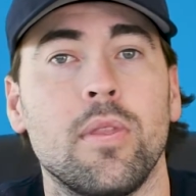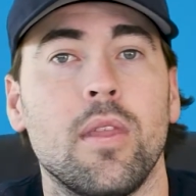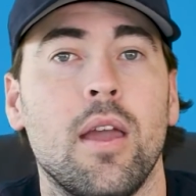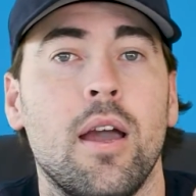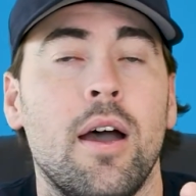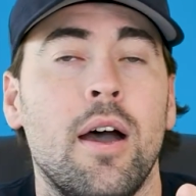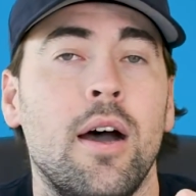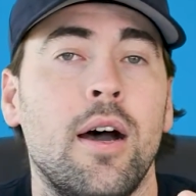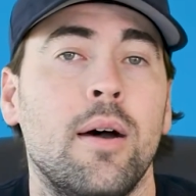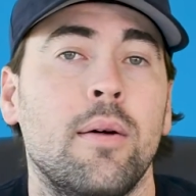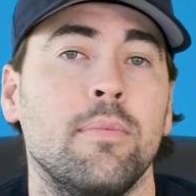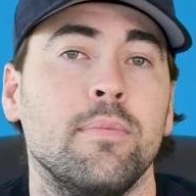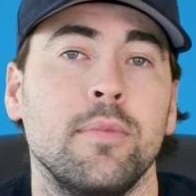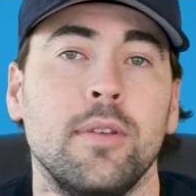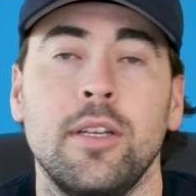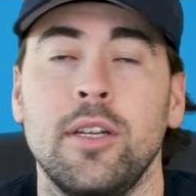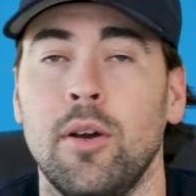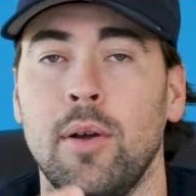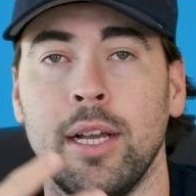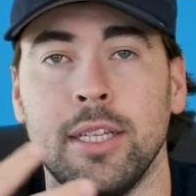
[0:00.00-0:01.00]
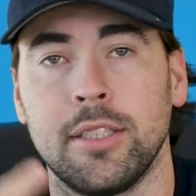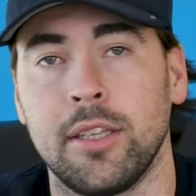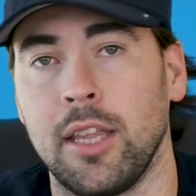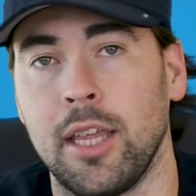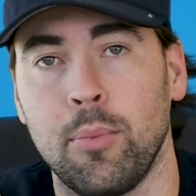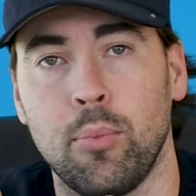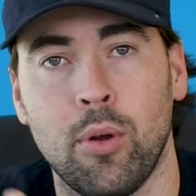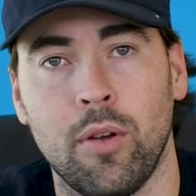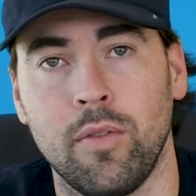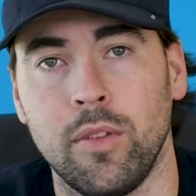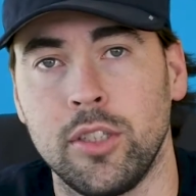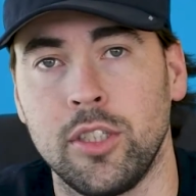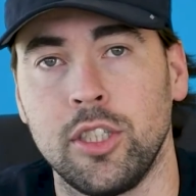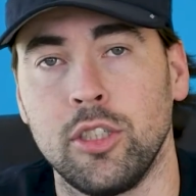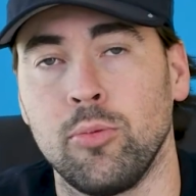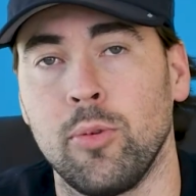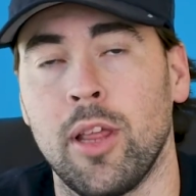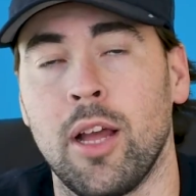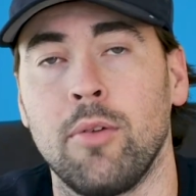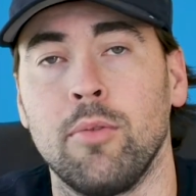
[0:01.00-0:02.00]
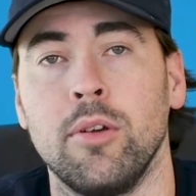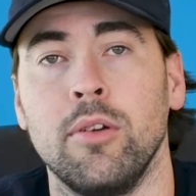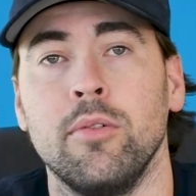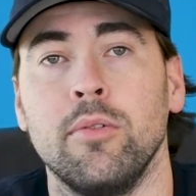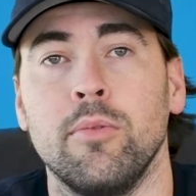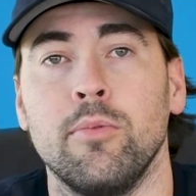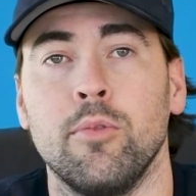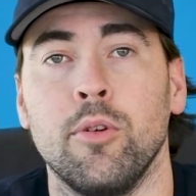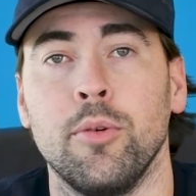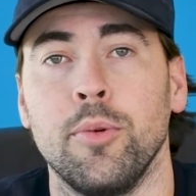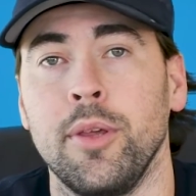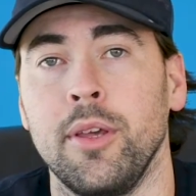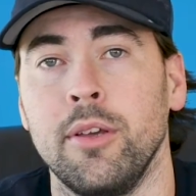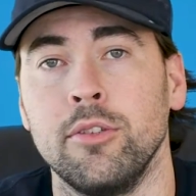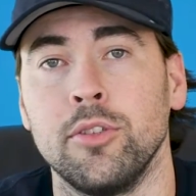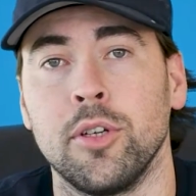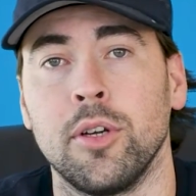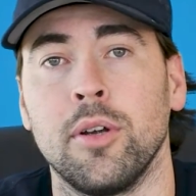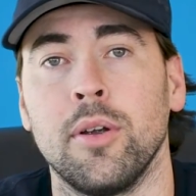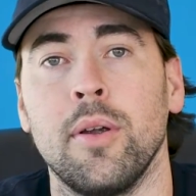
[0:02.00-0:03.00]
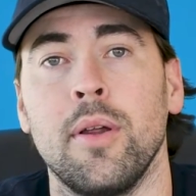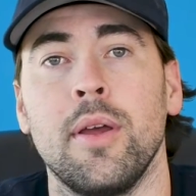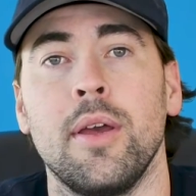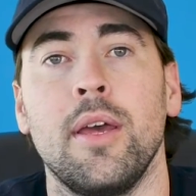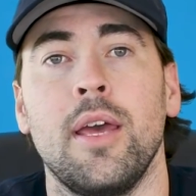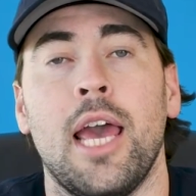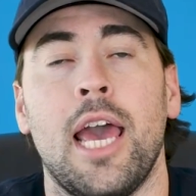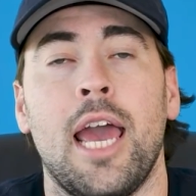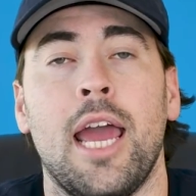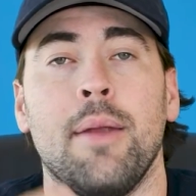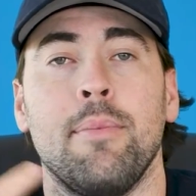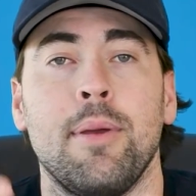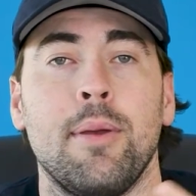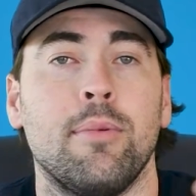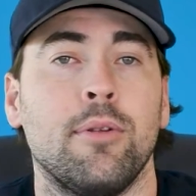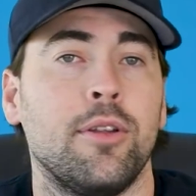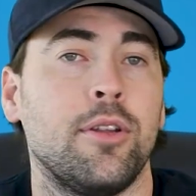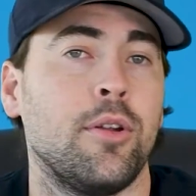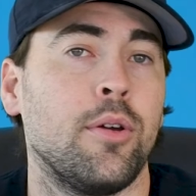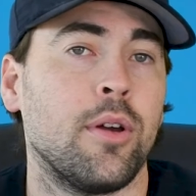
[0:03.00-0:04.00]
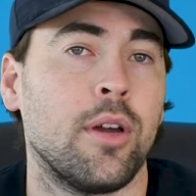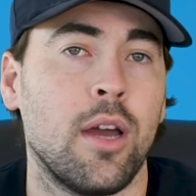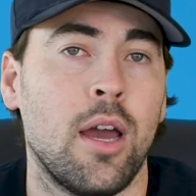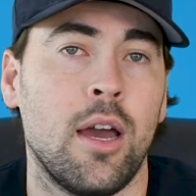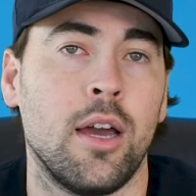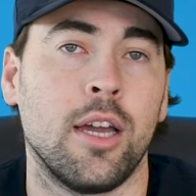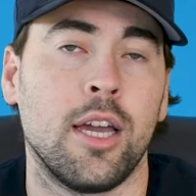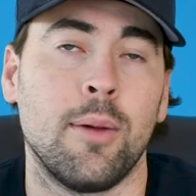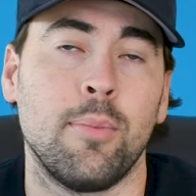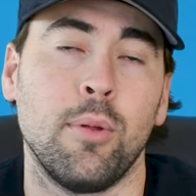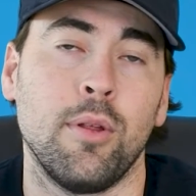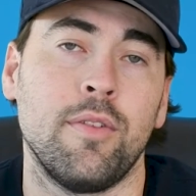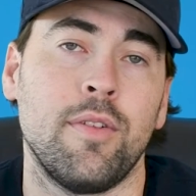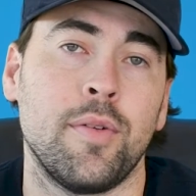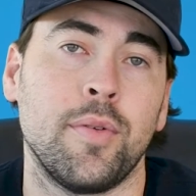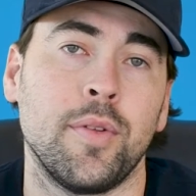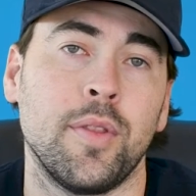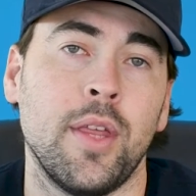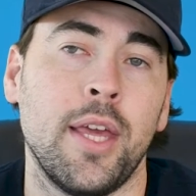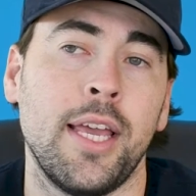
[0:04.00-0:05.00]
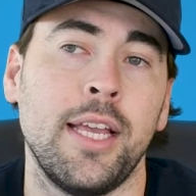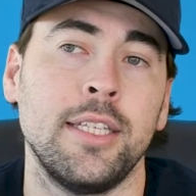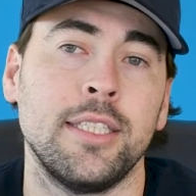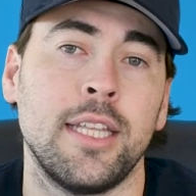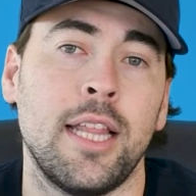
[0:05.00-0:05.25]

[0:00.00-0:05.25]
escalate privileges with that root user, and be able to do a couple of different things.